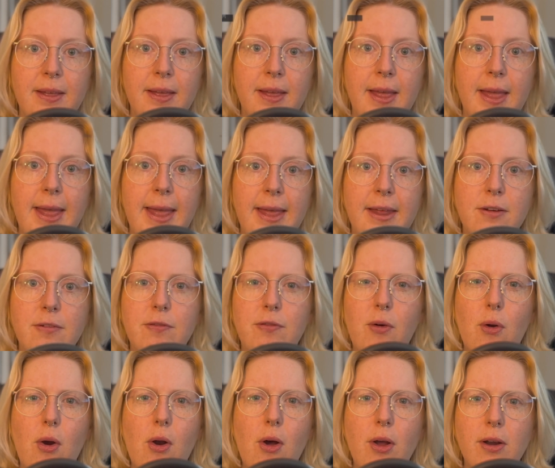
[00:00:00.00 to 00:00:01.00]
And
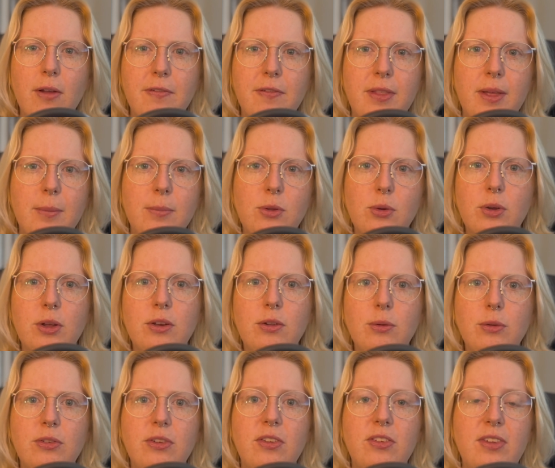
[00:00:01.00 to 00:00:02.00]
for all of them, you can
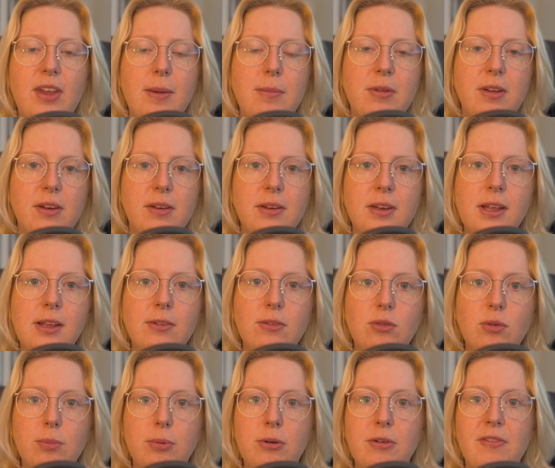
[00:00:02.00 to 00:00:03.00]
use the same techniques
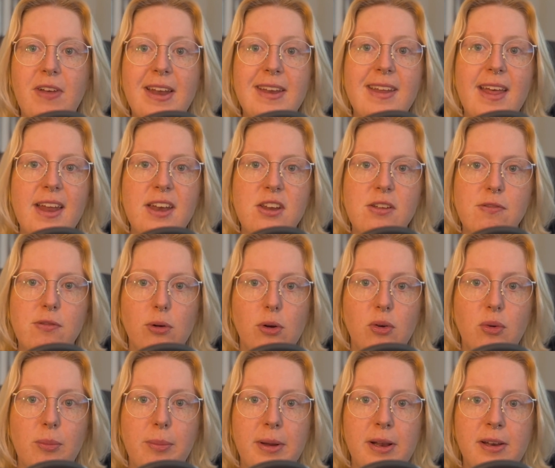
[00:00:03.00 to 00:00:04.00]
to prevent any
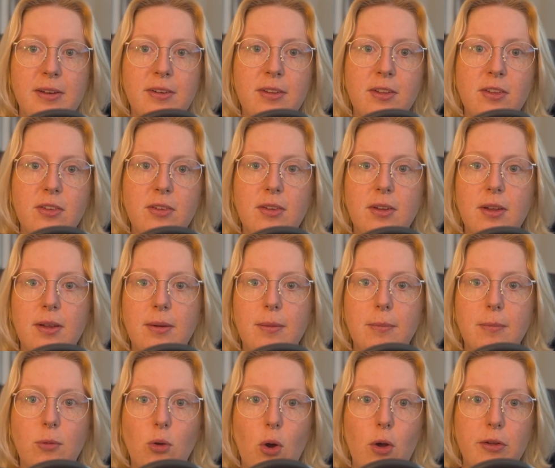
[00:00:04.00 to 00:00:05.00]
vulnerabilities
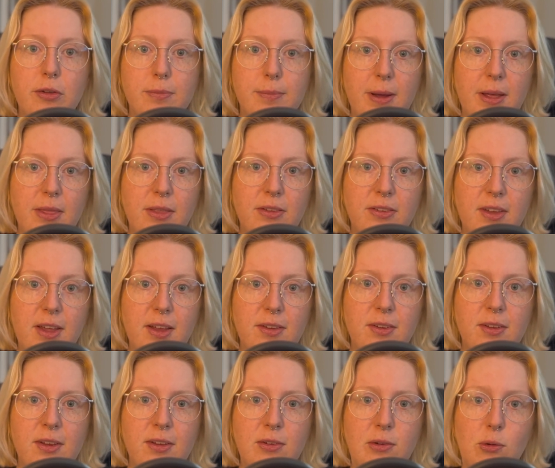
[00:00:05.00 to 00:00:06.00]
caused by these
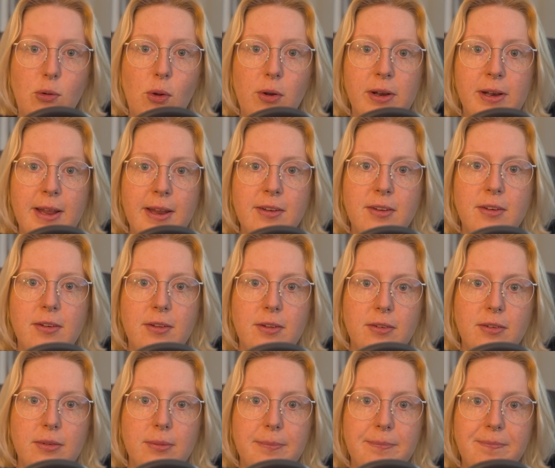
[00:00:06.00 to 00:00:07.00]
external
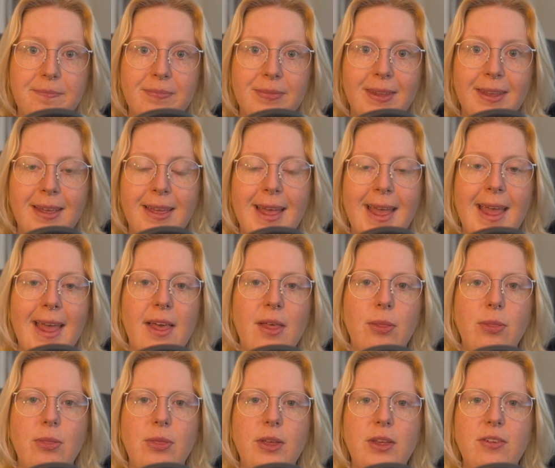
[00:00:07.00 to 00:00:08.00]
entities.
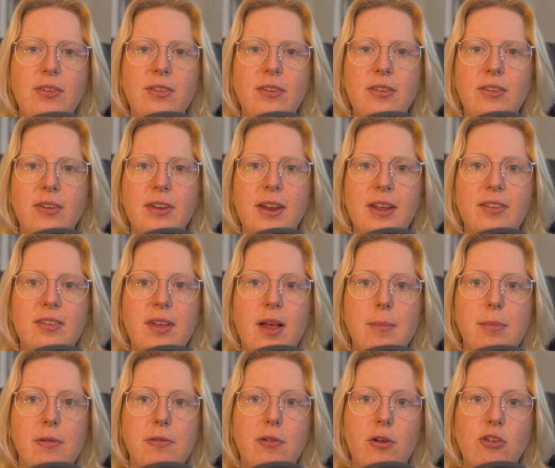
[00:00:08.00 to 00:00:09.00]
This is an
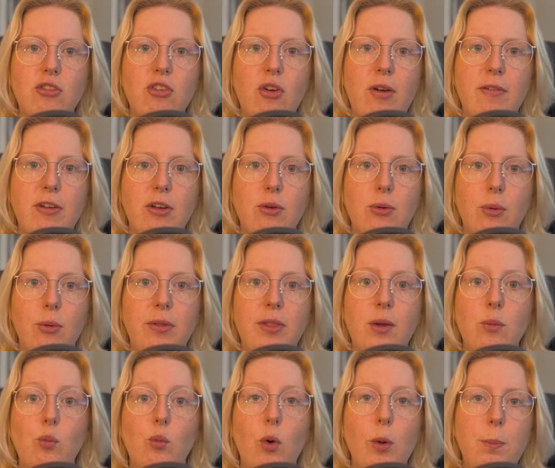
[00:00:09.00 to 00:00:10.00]
example for Java code
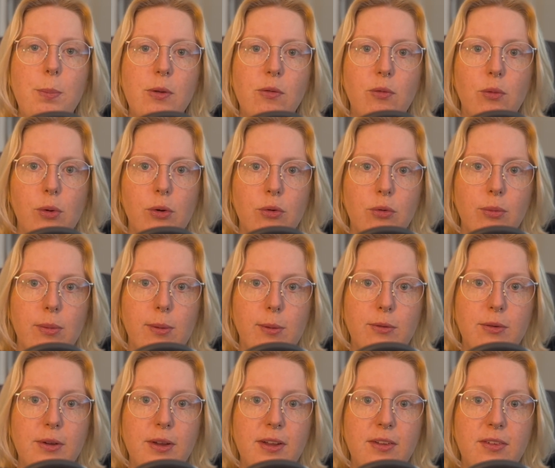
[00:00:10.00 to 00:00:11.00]
that would be vulnerable
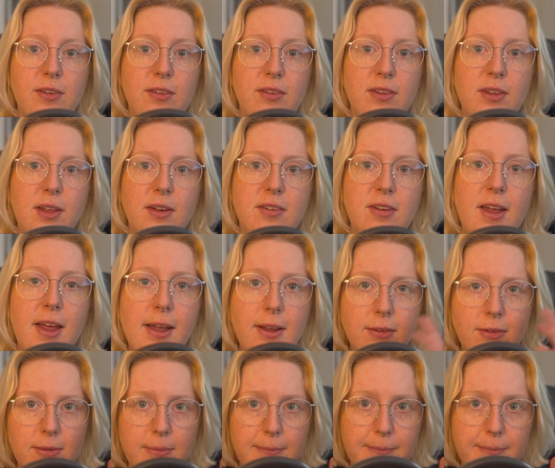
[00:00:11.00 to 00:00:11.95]
to XXE attacks.